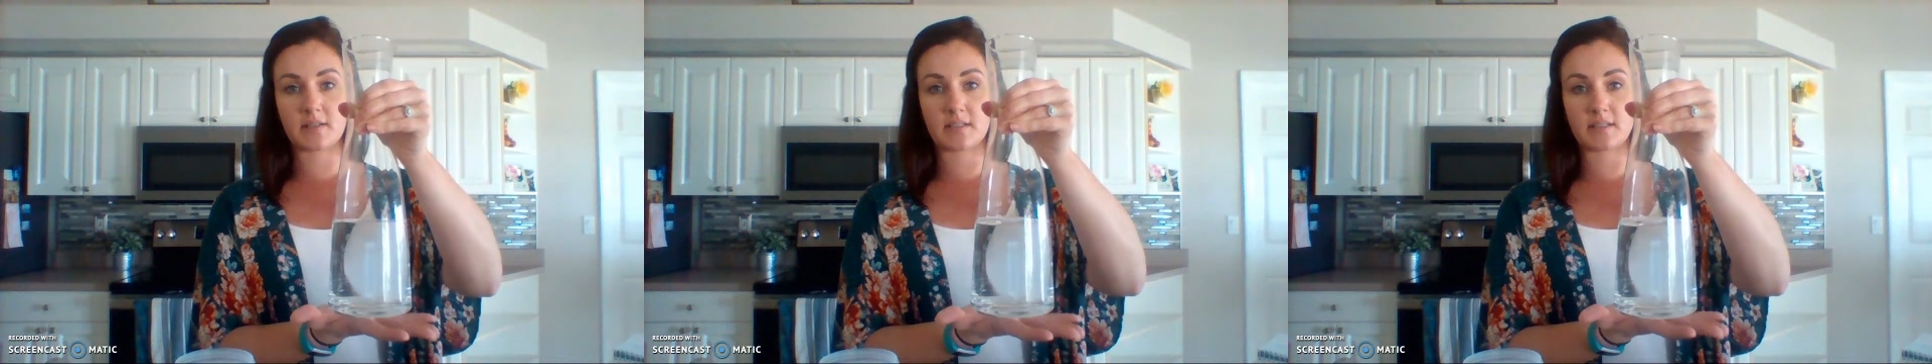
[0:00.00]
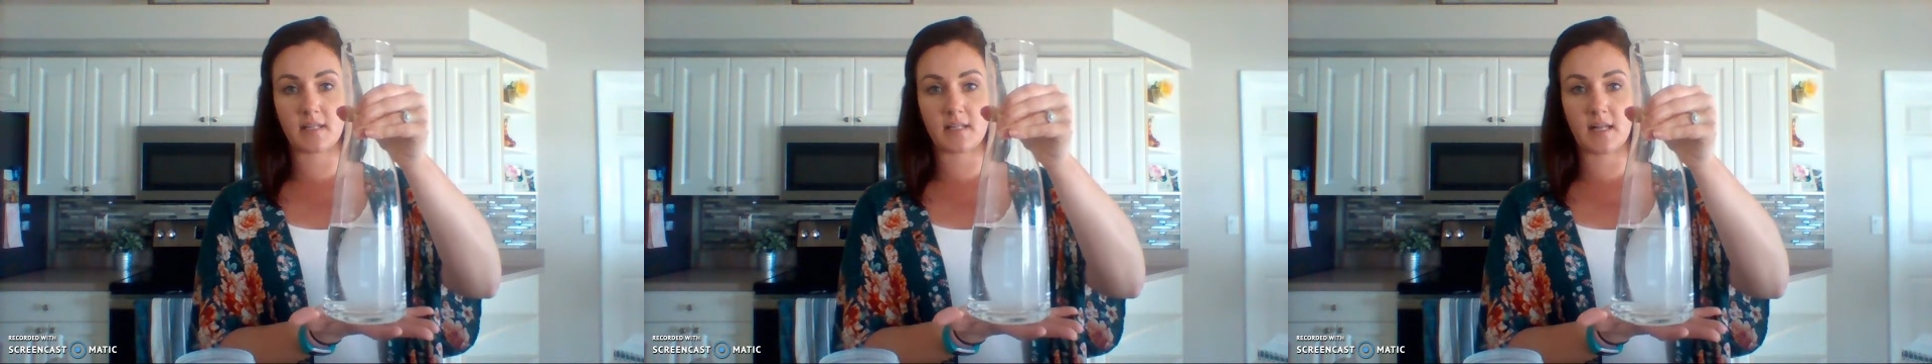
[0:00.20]

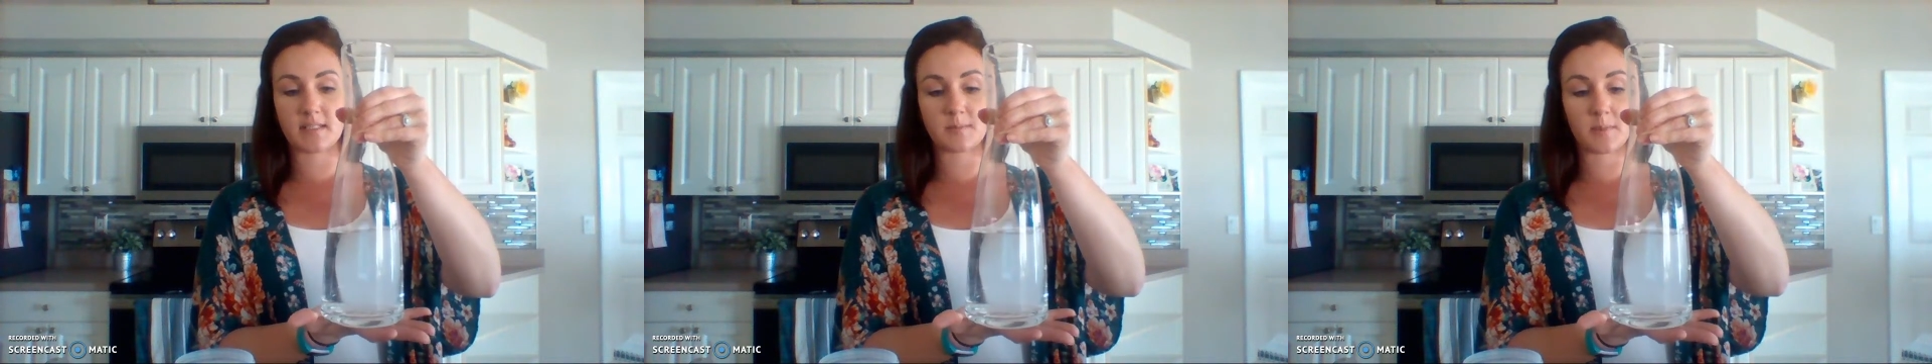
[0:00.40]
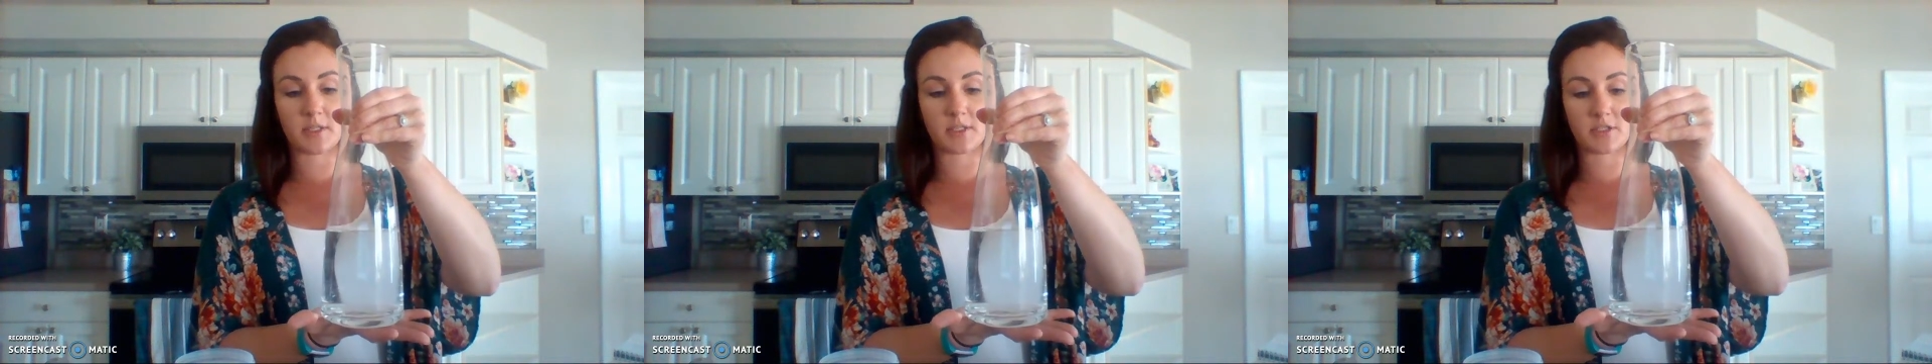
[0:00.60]
this glass
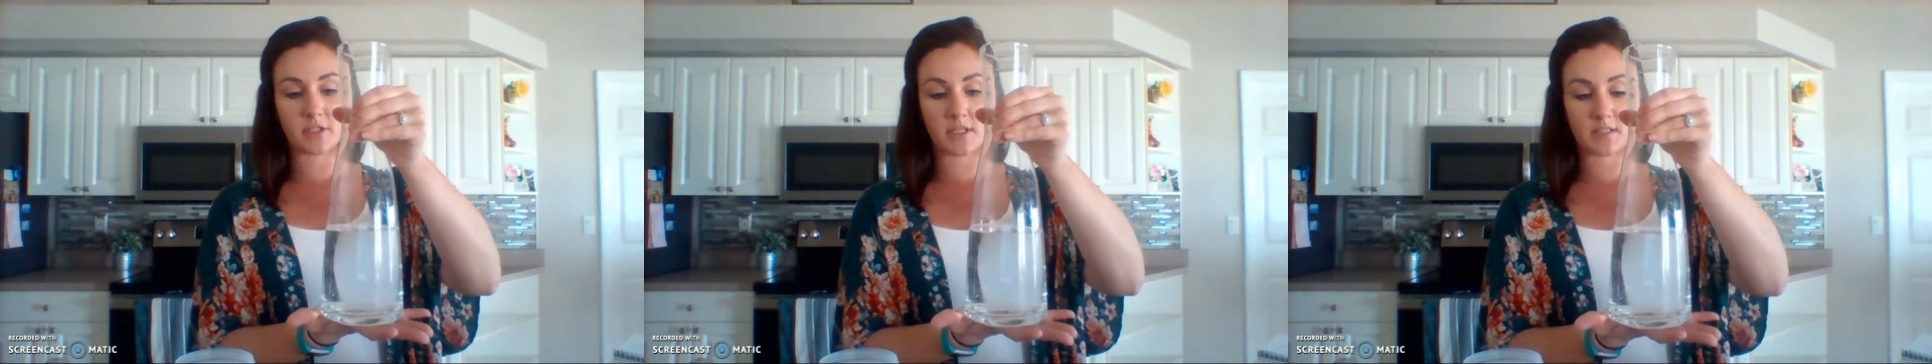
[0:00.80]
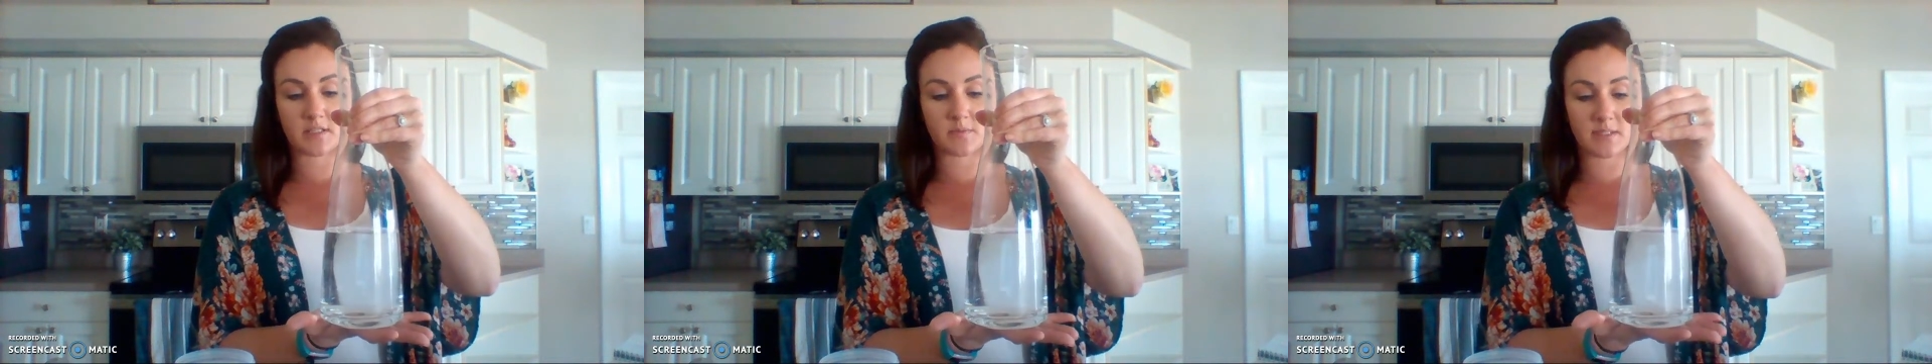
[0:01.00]
pitcher,
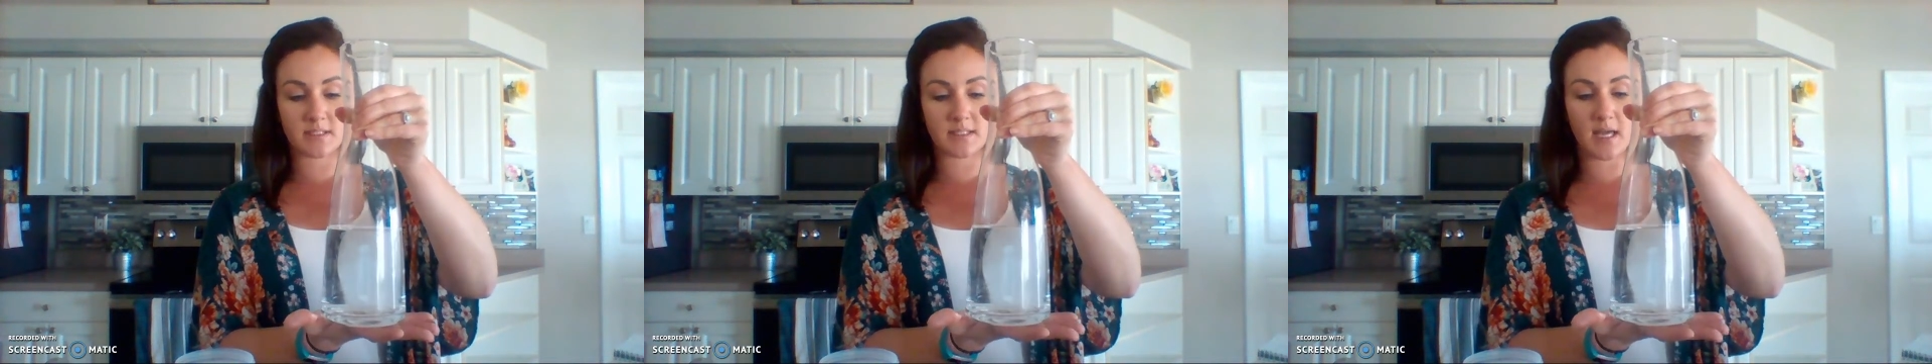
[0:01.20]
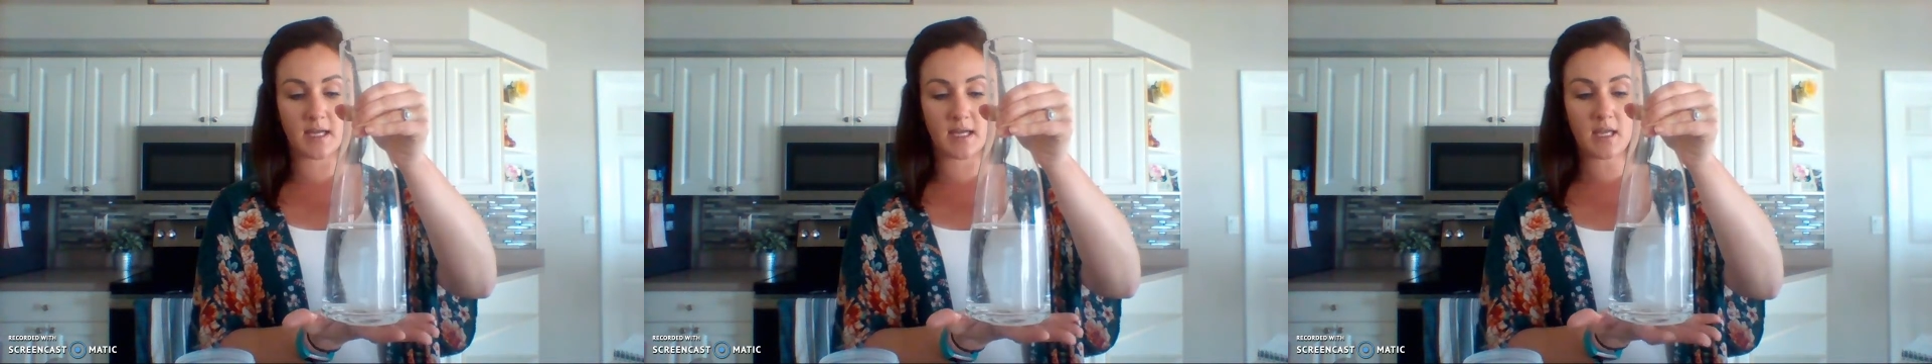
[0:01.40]
as we
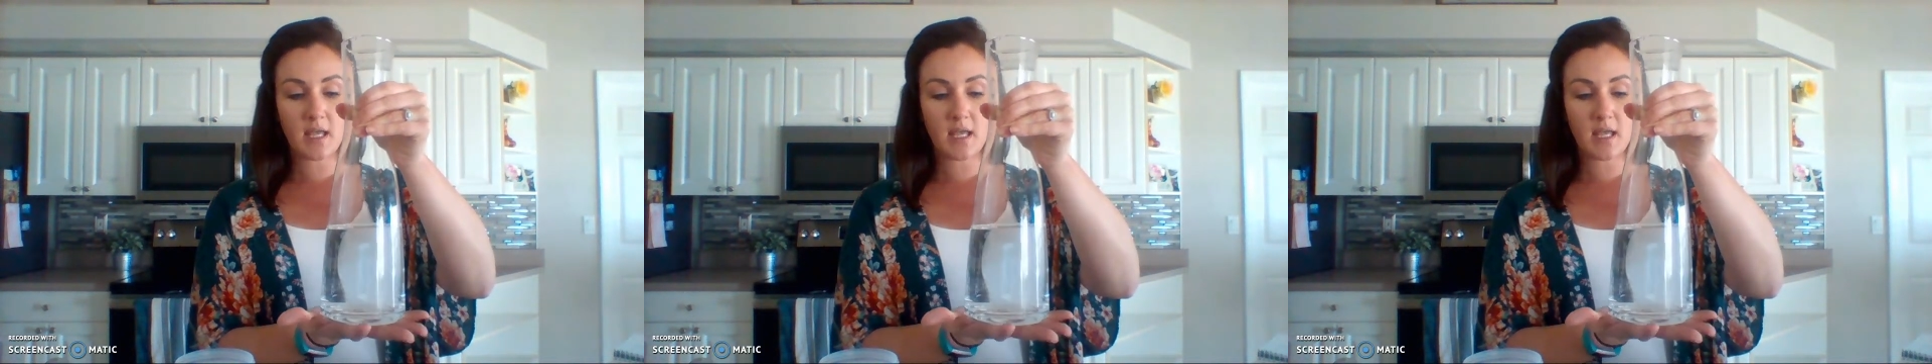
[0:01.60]
said.